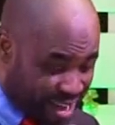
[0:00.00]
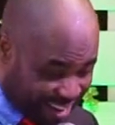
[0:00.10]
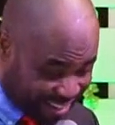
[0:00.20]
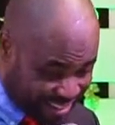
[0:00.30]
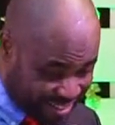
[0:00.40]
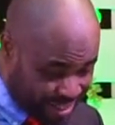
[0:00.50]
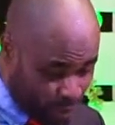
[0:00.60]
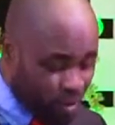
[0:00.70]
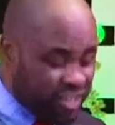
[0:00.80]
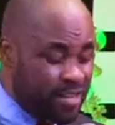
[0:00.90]
marry.
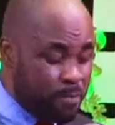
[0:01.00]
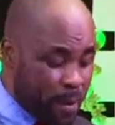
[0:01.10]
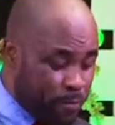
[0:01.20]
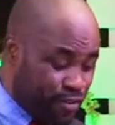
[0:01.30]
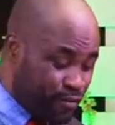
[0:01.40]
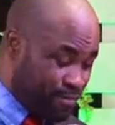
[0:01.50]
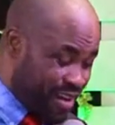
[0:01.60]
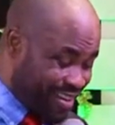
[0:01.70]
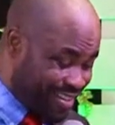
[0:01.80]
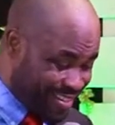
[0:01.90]
What is the purpose for
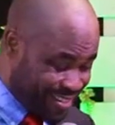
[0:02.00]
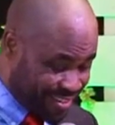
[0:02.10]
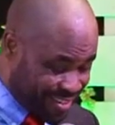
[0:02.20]
marriage?